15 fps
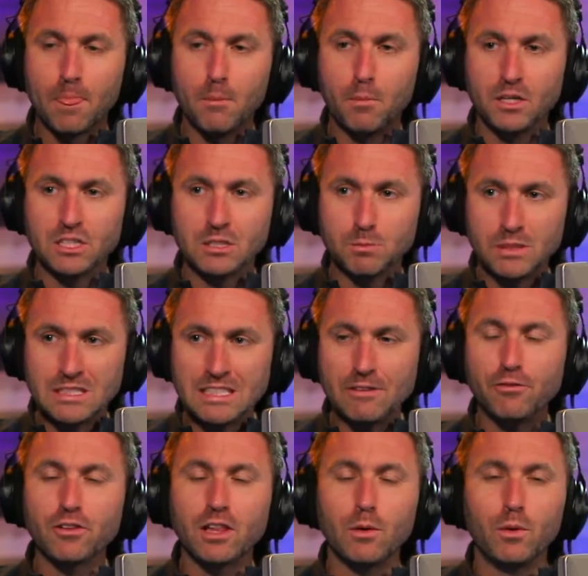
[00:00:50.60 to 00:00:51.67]
But
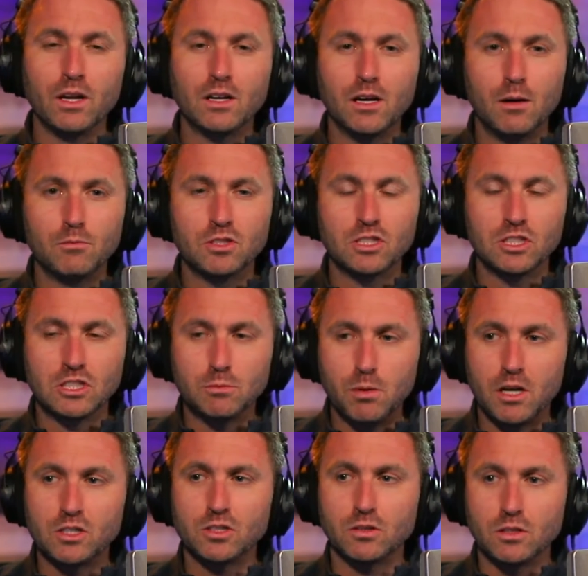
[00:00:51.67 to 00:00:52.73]
specifically when it comes to
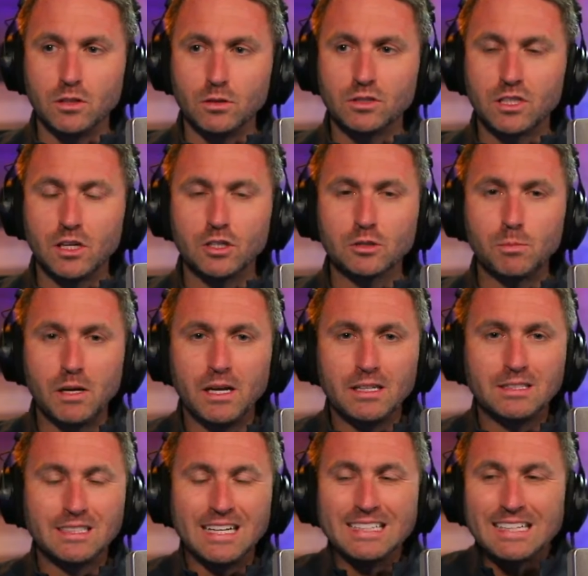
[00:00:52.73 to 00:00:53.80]
special use
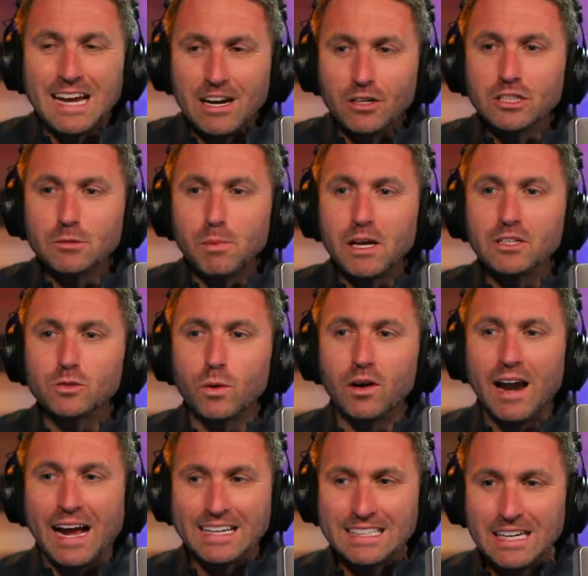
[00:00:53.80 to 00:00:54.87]
airspace, it's airspace
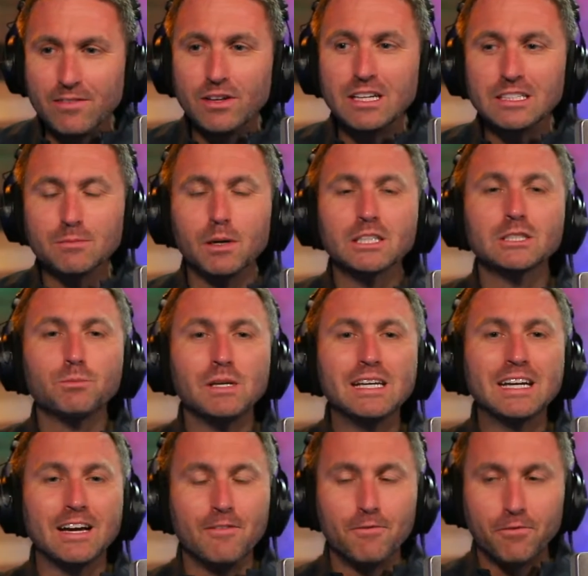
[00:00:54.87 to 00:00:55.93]
where activities must be
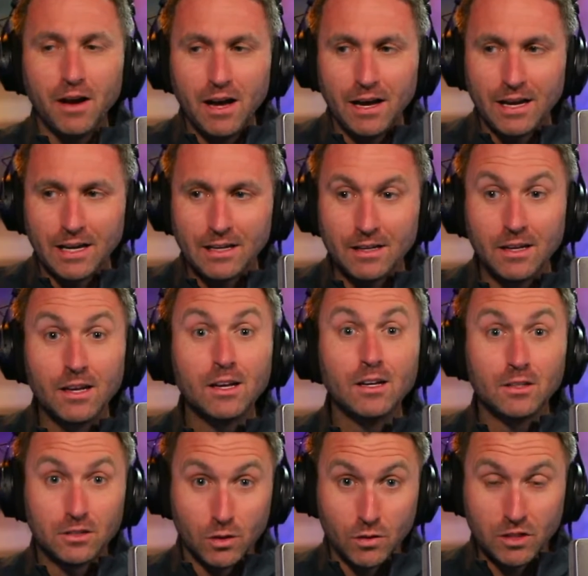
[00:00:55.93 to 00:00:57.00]
confined
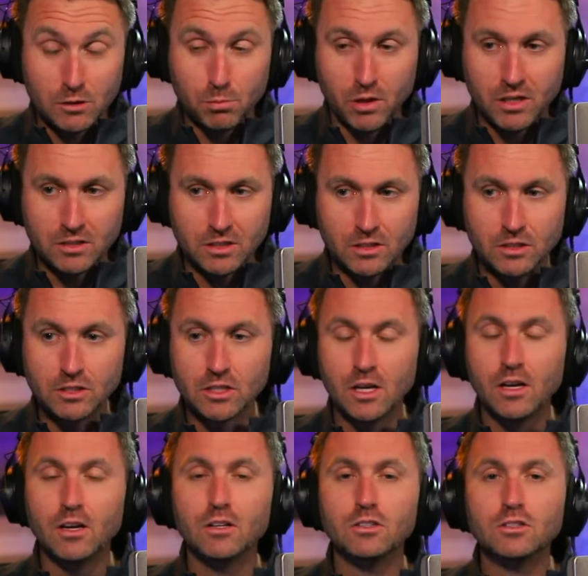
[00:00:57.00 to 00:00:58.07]
to these places
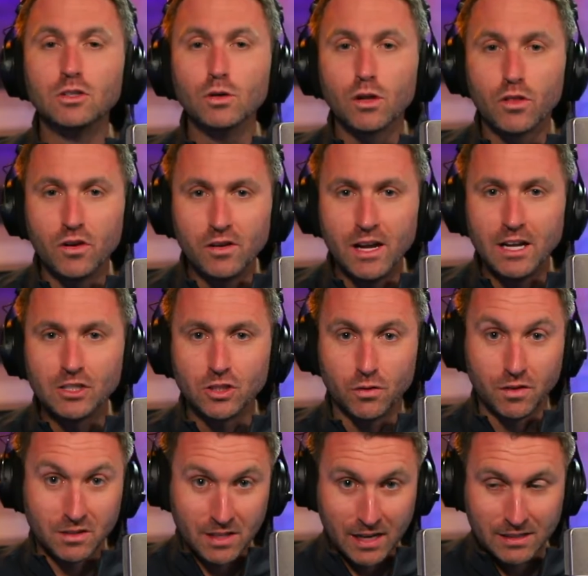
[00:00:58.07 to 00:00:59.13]
due to their nature,
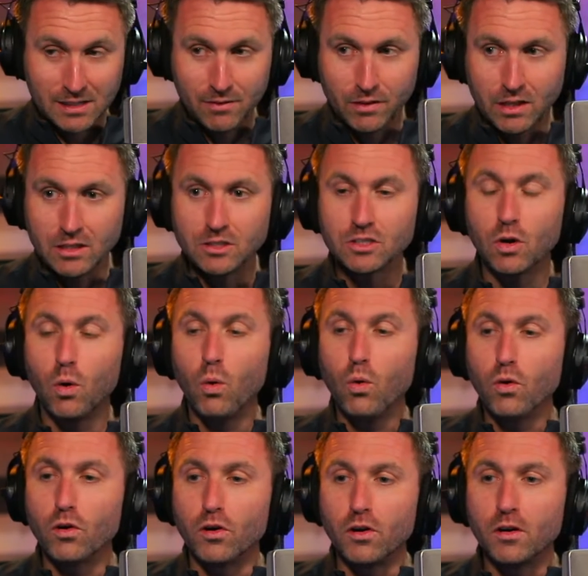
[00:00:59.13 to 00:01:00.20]
these activities,
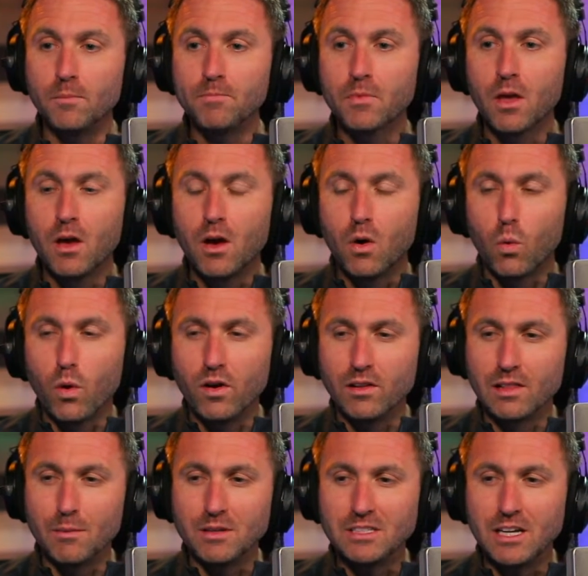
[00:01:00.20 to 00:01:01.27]
or
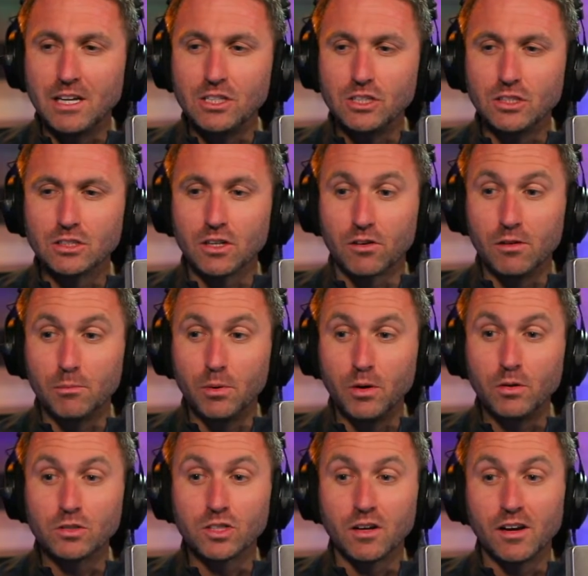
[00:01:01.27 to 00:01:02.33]
wherein limitations are
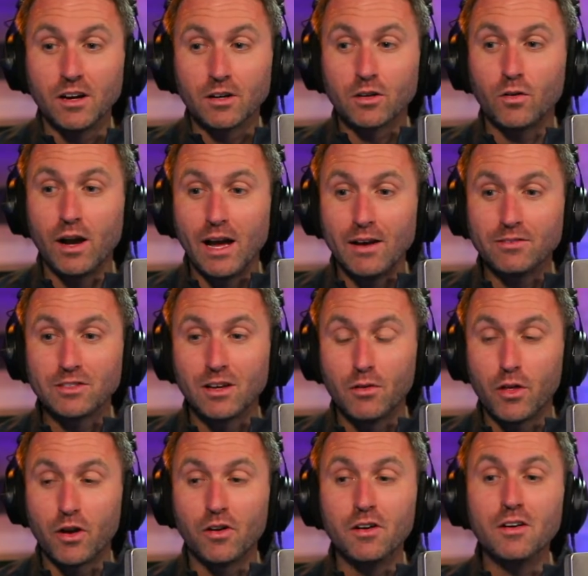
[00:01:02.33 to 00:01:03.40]
imposed on aircraft
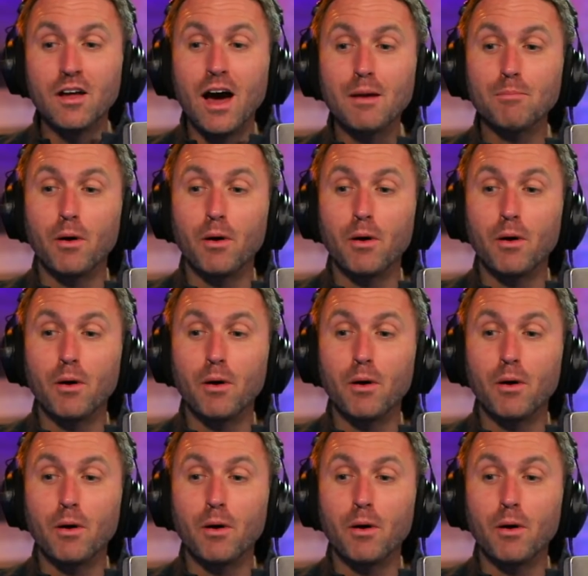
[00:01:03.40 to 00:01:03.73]
that are not